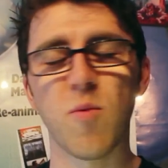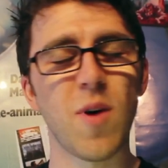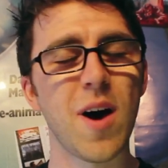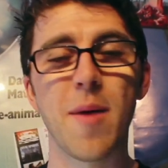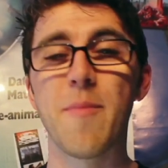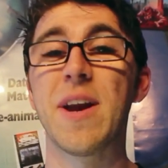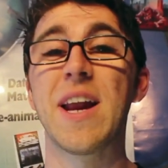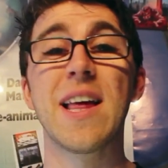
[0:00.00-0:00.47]

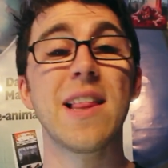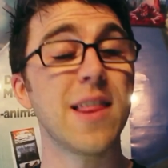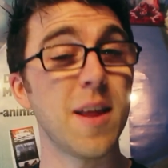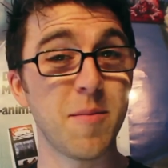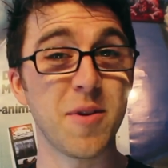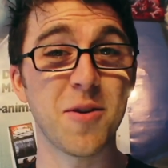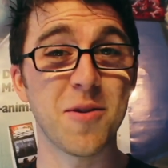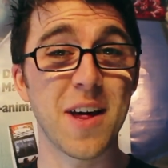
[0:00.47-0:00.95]
wait a minute,
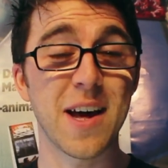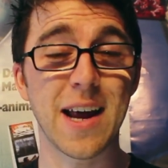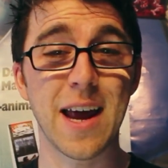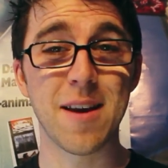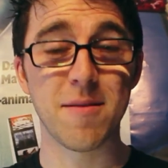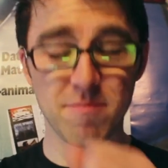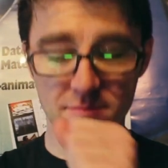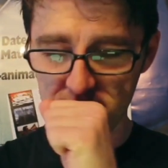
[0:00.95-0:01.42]
let me do that
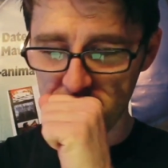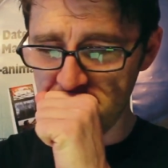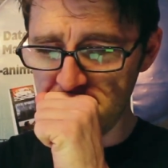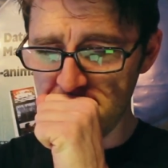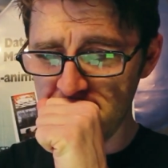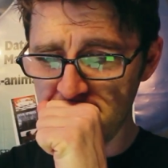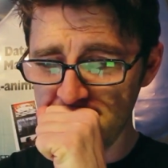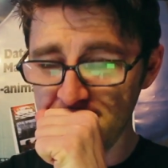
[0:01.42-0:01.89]
again.
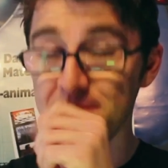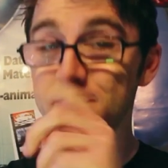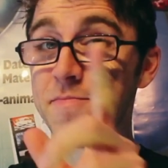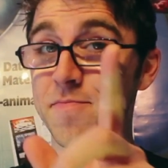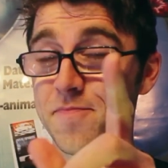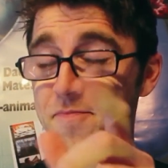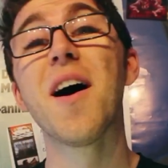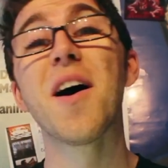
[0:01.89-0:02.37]

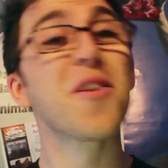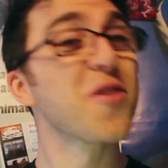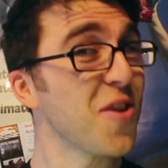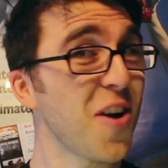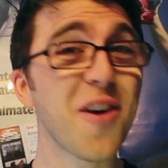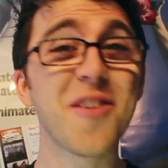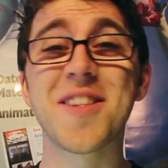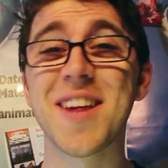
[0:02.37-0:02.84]

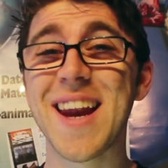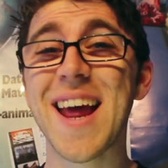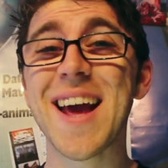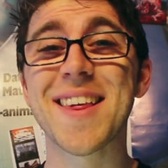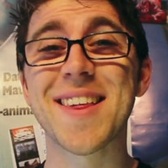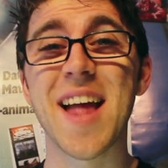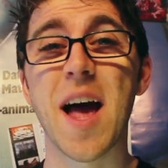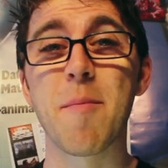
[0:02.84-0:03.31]
So on to
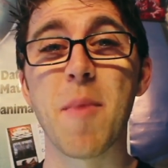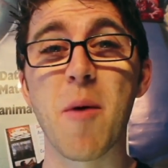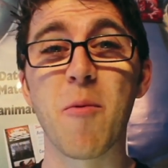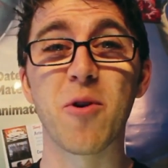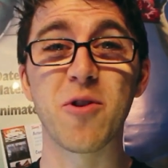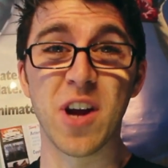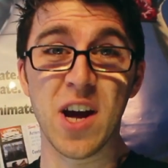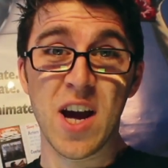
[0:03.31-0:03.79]
next time, I
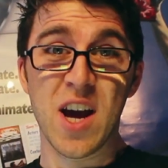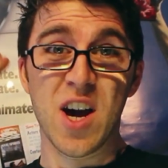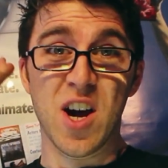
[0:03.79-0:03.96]
want